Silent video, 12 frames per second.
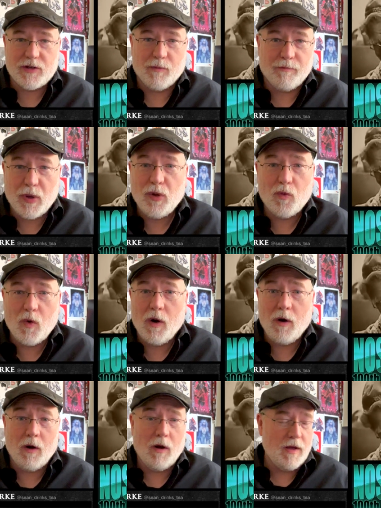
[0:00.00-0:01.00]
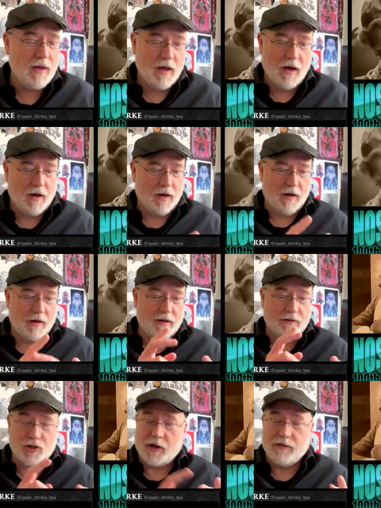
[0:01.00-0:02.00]
Bulwer. Uh,
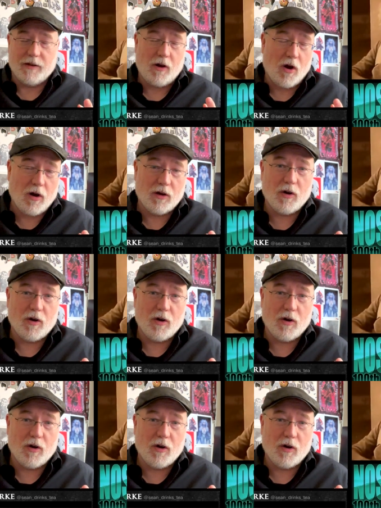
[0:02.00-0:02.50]
Jonathan Harker